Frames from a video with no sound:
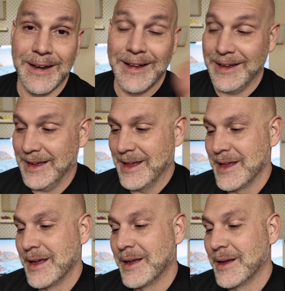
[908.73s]

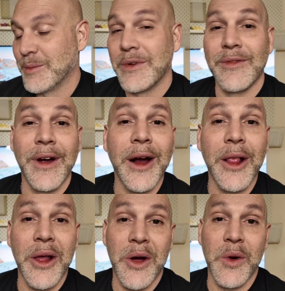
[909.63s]
It's been a very
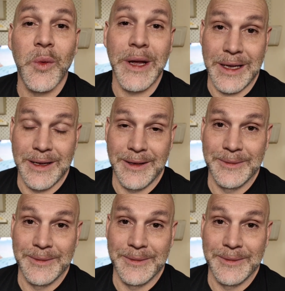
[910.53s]
long week.